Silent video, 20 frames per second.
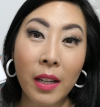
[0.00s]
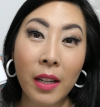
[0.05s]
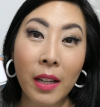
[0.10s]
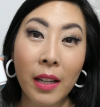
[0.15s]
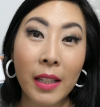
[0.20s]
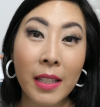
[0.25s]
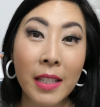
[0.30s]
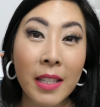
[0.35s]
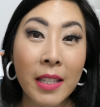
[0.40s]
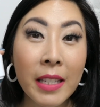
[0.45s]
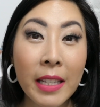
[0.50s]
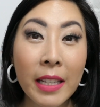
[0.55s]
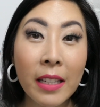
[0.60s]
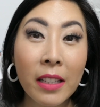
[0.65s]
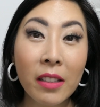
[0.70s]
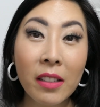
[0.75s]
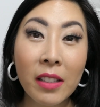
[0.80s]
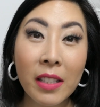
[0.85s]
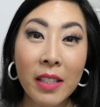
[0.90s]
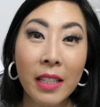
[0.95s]
It
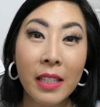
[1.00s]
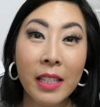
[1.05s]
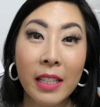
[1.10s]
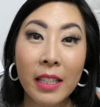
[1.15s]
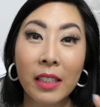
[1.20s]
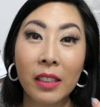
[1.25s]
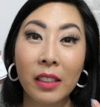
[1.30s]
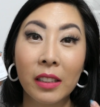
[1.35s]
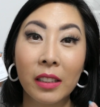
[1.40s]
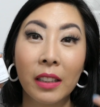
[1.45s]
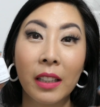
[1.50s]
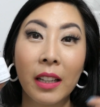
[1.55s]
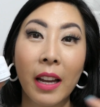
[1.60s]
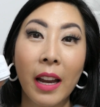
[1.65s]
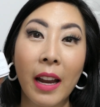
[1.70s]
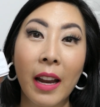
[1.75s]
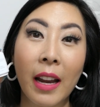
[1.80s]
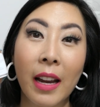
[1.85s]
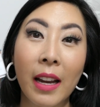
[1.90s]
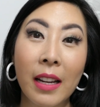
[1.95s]
seals the deal,
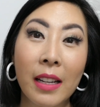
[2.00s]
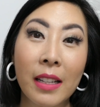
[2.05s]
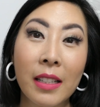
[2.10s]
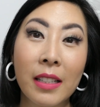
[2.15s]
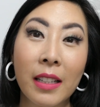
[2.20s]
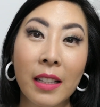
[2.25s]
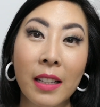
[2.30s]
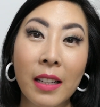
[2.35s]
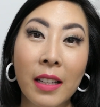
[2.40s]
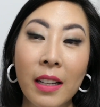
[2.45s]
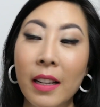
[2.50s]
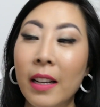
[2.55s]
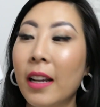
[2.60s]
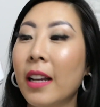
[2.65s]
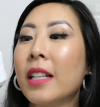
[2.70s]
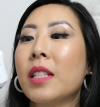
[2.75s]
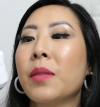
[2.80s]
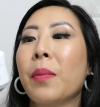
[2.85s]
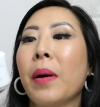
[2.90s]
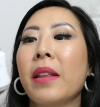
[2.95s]
and
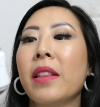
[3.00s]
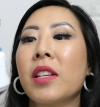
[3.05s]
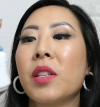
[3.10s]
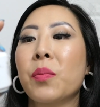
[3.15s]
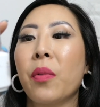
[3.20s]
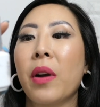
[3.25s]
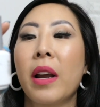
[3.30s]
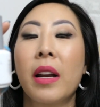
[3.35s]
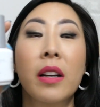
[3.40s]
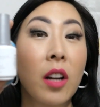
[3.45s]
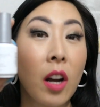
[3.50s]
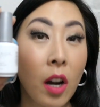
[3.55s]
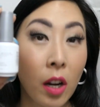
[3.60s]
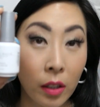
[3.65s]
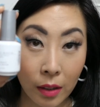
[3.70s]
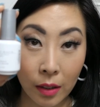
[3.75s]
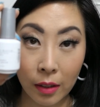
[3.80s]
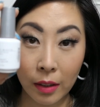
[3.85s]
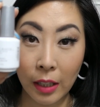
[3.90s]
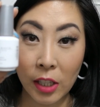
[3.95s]
it's by this brand
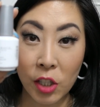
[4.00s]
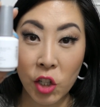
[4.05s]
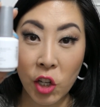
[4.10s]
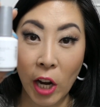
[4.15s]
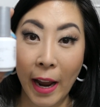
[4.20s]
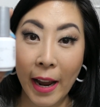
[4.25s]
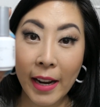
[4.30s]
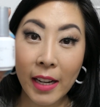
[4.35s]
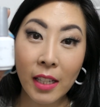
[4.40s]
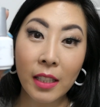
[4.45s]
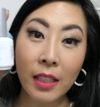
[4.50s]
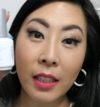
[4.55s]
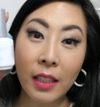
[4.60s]
called GLitTeR.